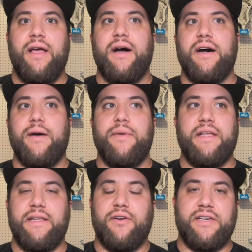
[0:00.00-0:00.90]
And,
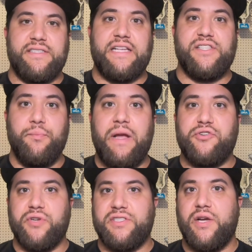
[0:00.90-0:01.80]
you know, because that's the
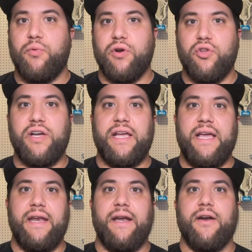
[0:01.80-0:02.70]
metrics that we're looking
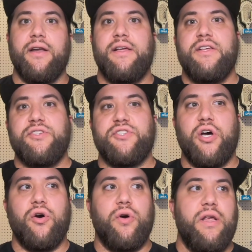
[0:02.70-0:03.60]
at here.
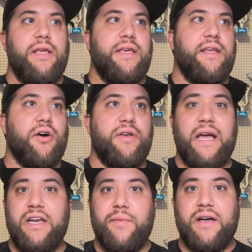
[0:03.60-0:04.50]
So, you know,
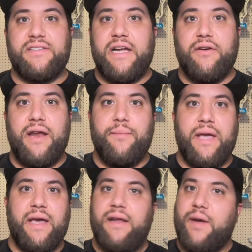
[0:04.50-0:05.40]
90 miles an hour ain't bad.